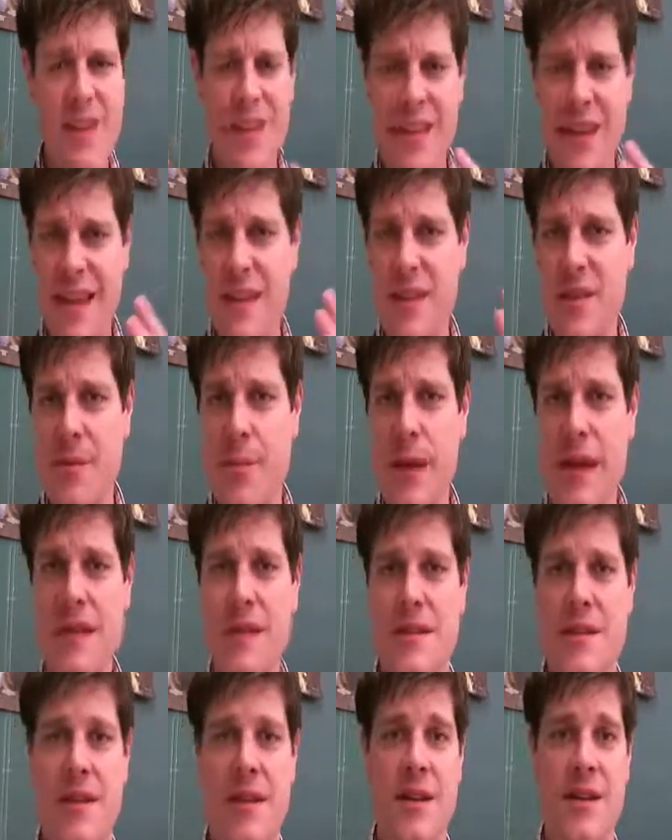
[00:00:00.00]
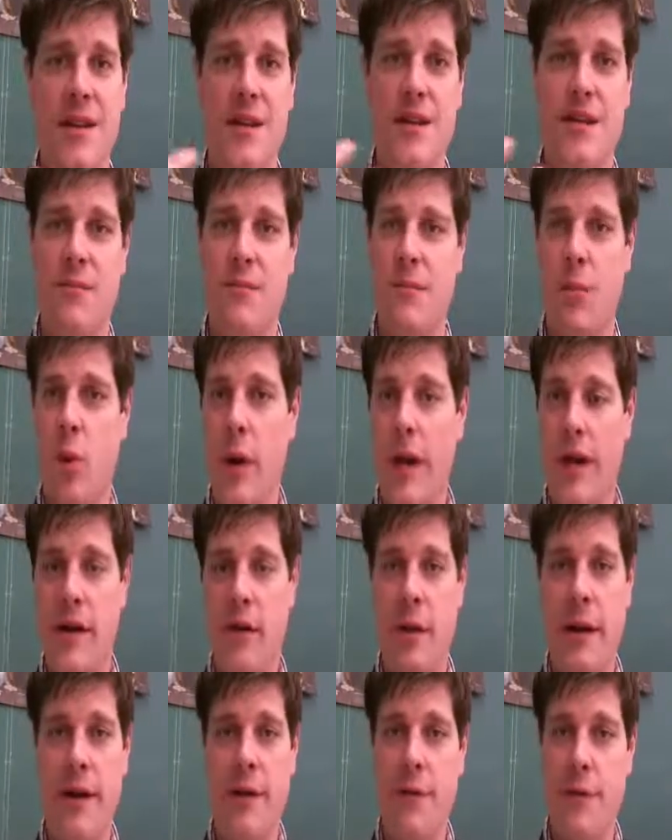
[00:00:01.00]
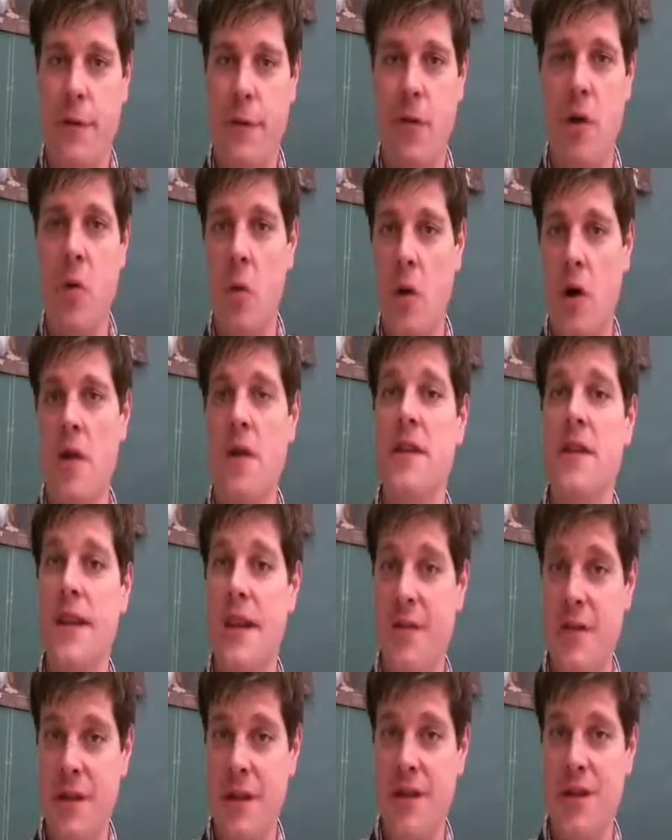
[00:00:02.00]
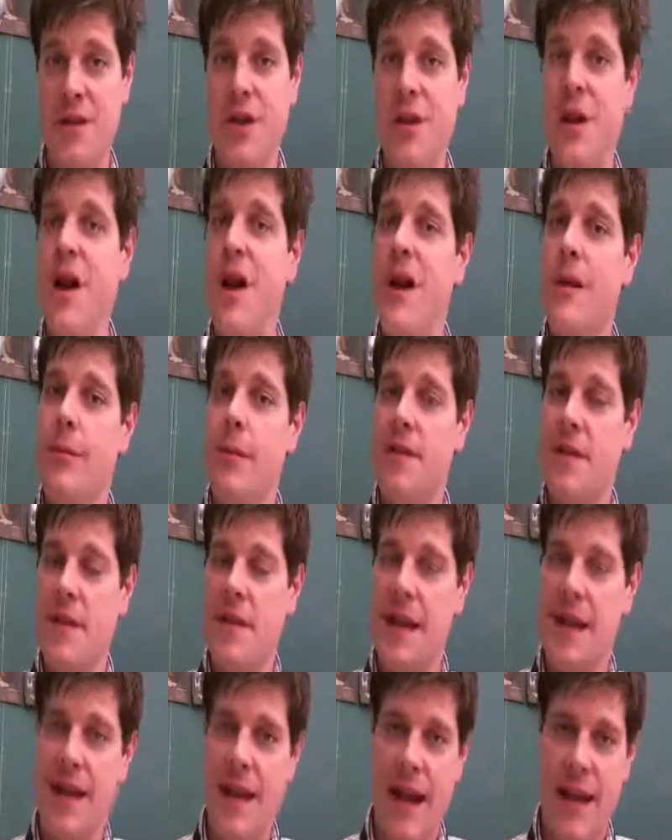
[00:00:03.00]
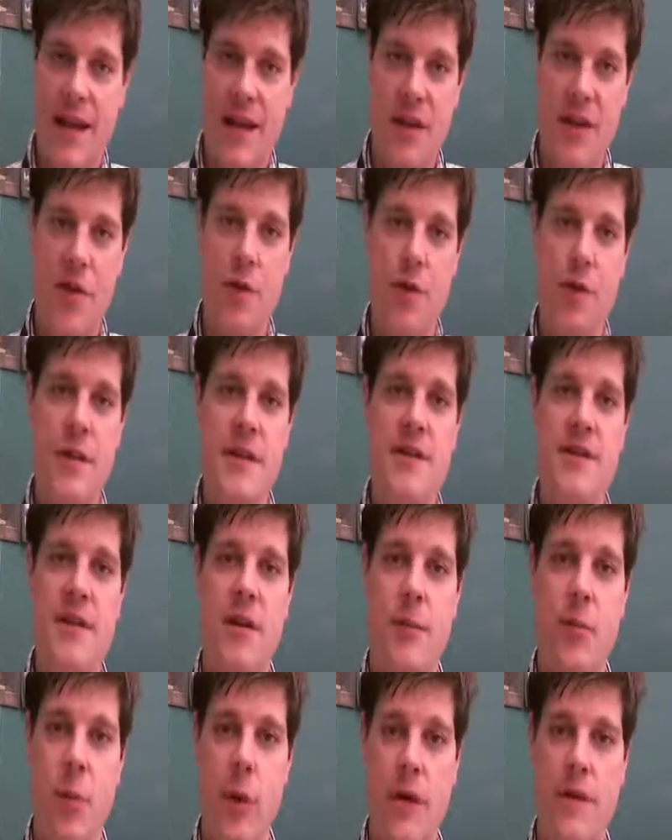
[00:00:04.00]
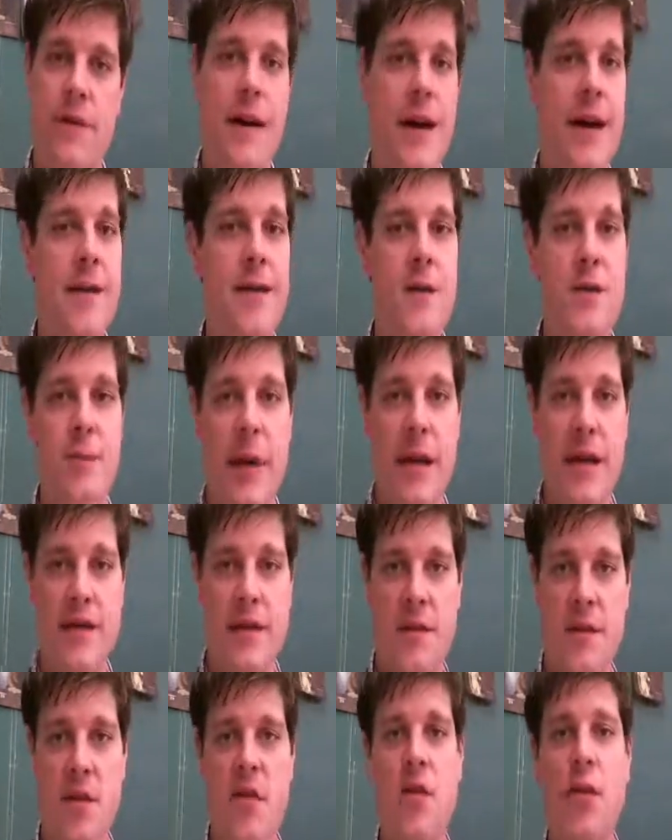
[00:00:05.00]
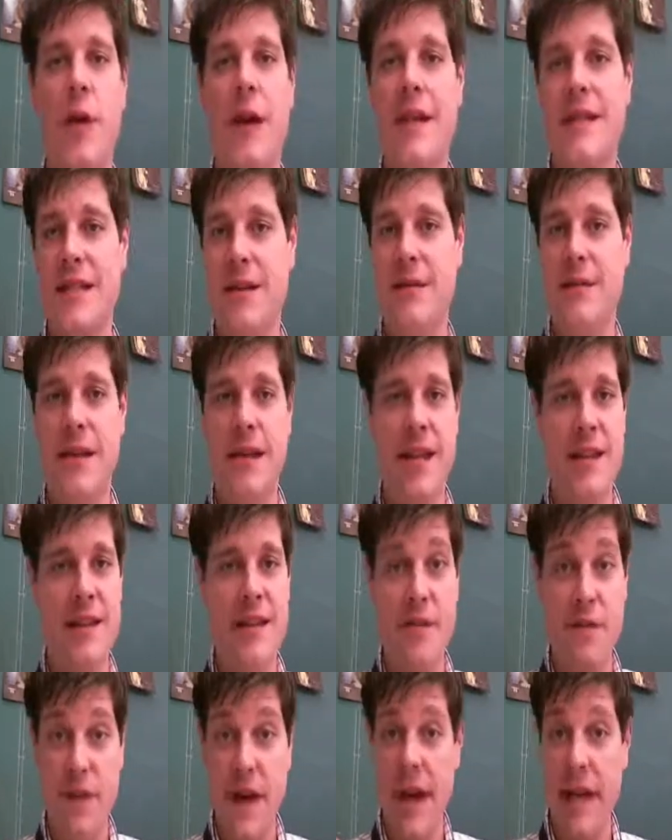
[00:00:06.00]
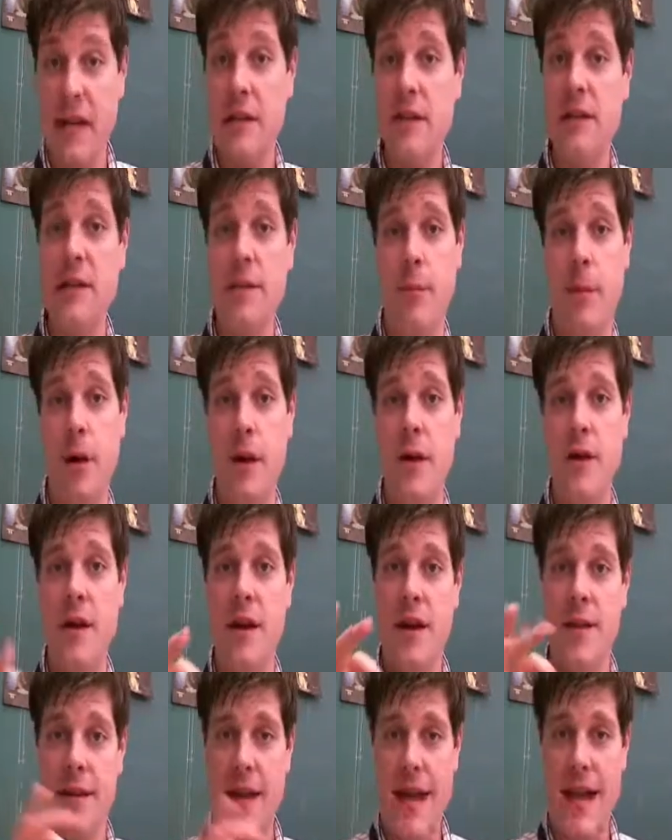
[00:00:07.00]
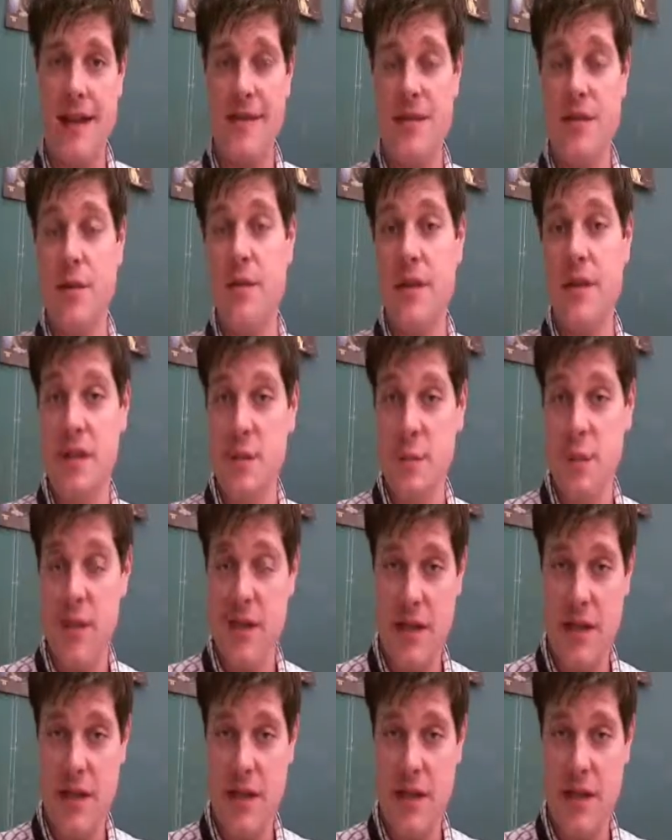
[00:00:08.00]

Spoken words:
They get the basic point credit for the word, the definition, but then I can increase their point values based on the creativity. Can they find clip art that has to do with this